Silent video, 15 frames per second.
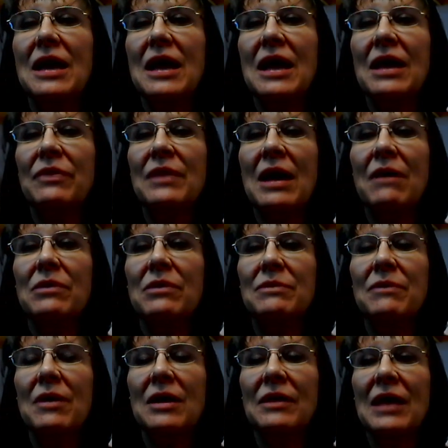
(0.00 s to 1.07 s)
And
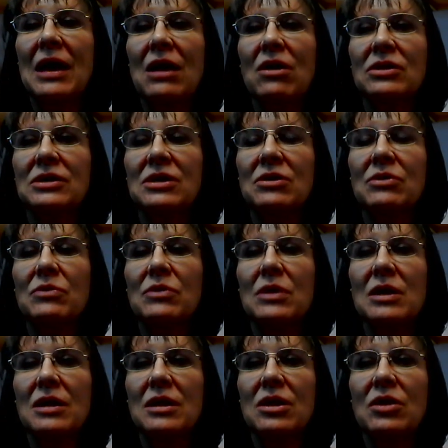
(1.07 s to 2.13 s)
that also,
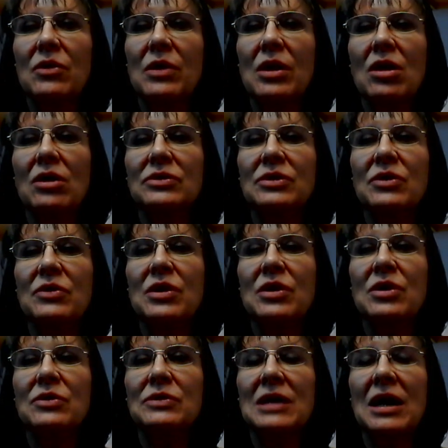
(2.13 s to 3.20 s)
you can also
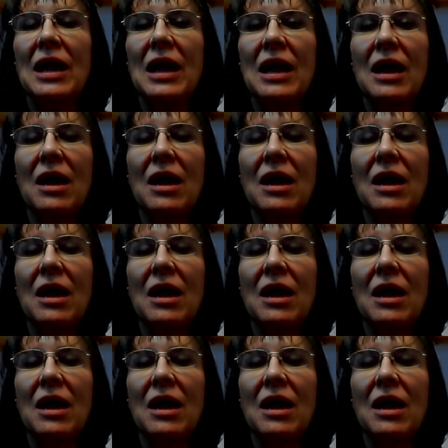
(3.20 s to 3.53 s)
use a